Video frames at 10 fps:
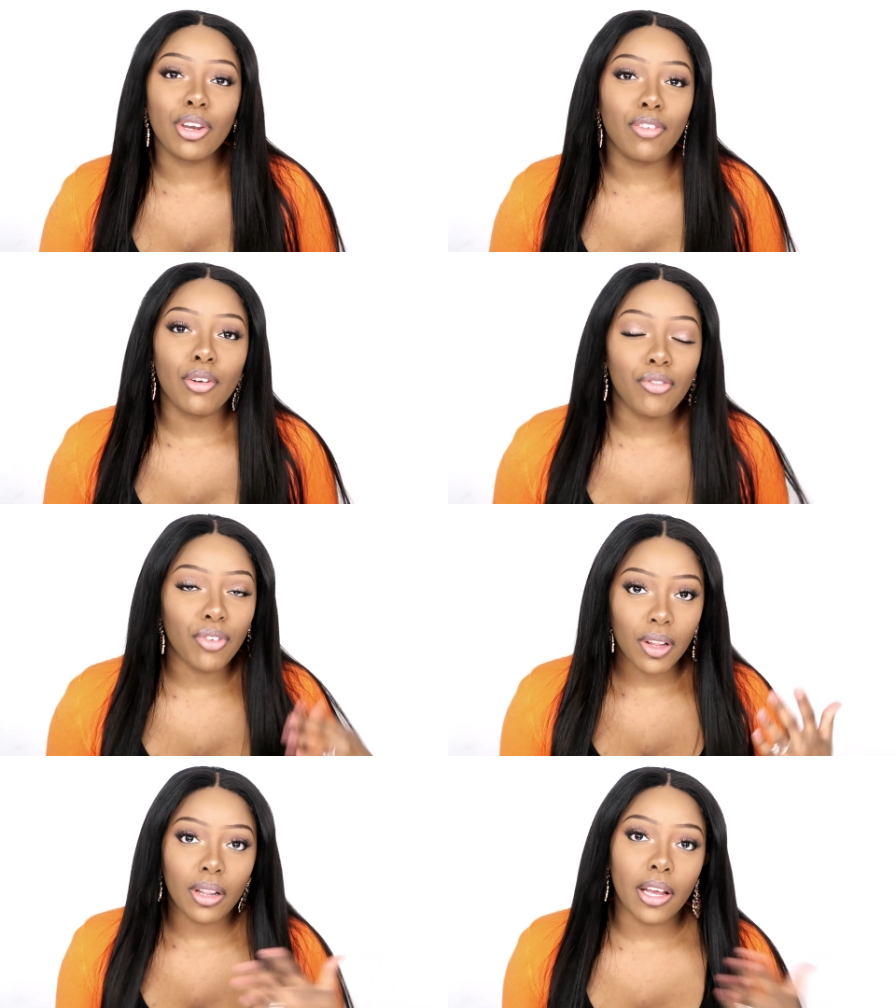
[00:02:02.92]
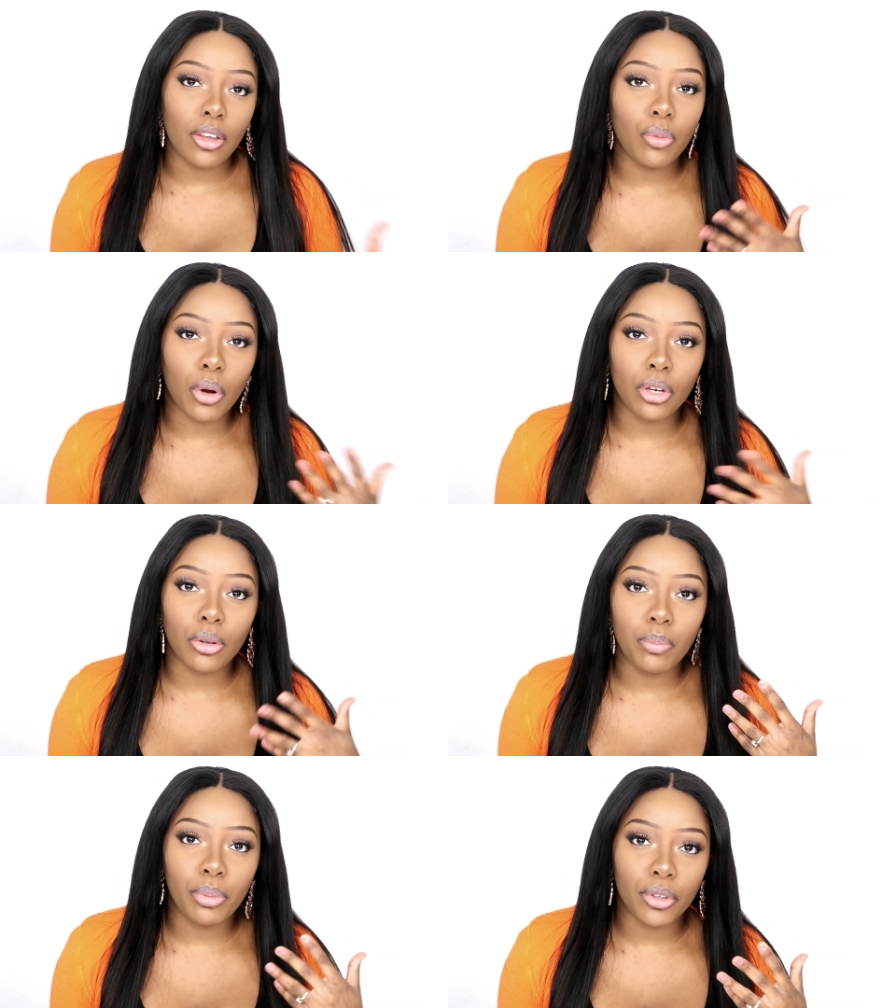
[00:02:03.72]
don't even feel like you want
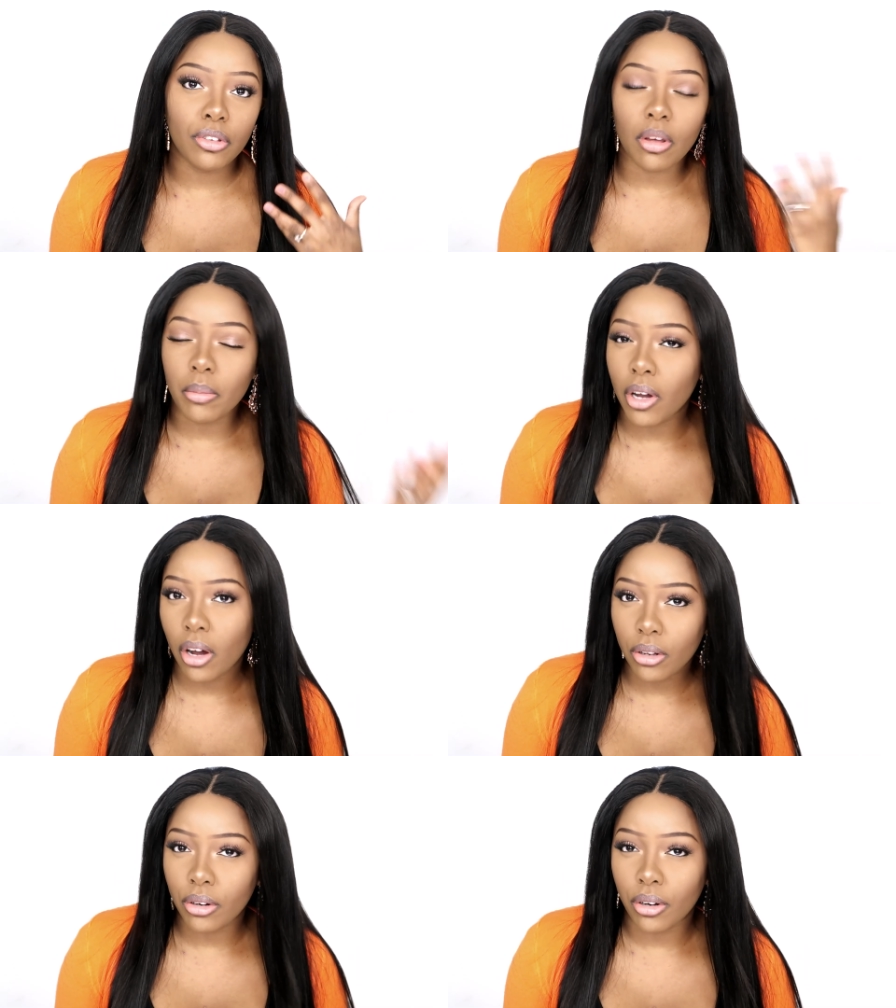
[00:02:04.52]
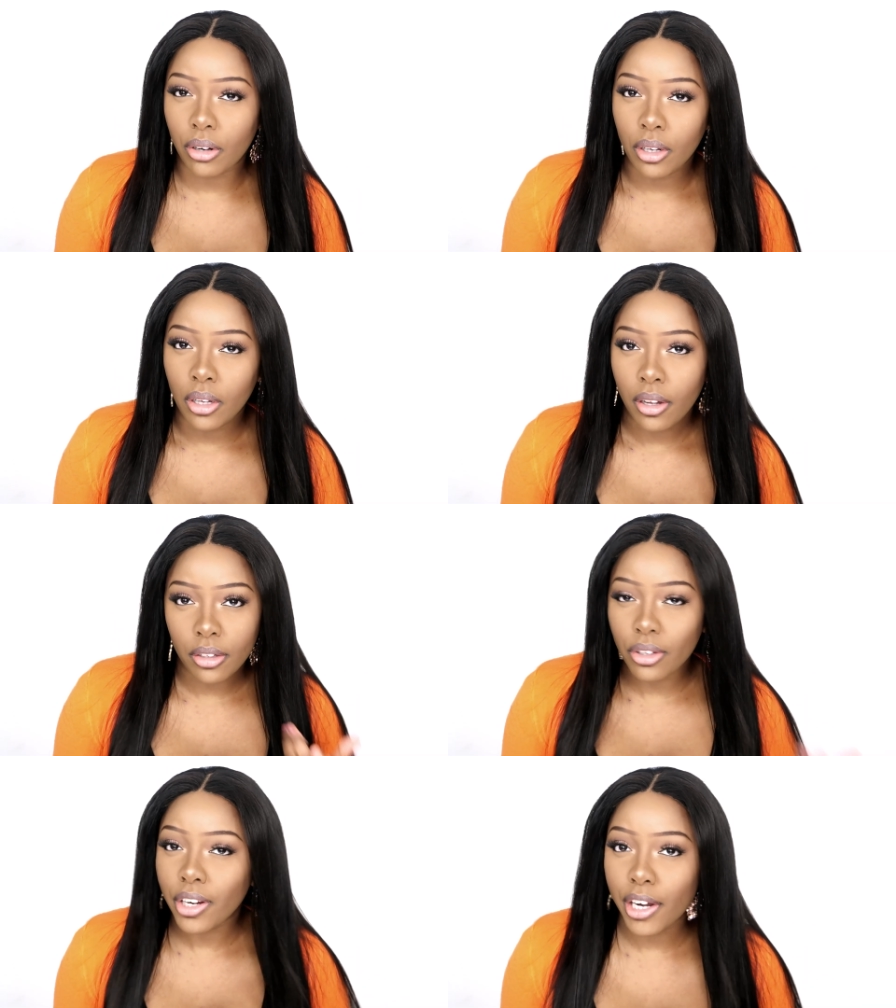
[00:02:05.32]
to put some color
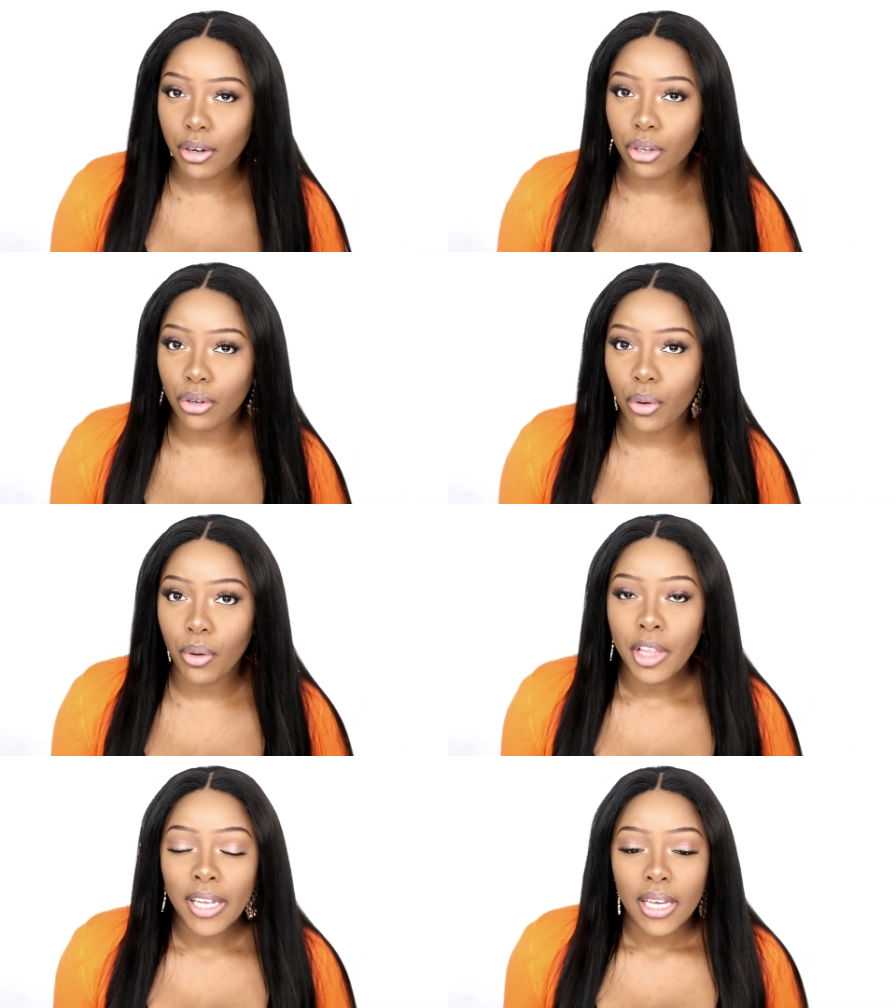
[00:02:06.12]
on the hair, you know.